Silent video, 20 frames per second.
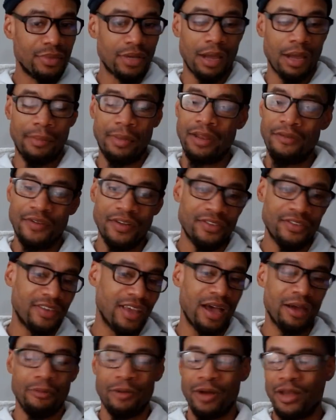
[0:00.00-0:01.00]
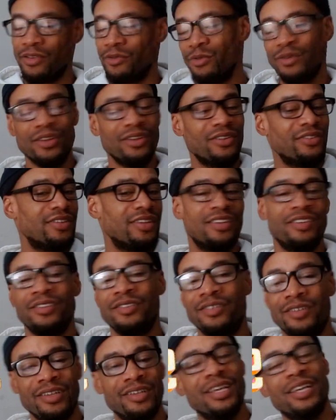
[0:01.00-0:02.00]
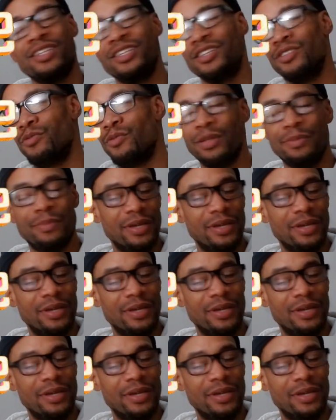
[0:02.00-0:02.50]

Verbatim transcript: I mean, if it's sideways, well, just just that just really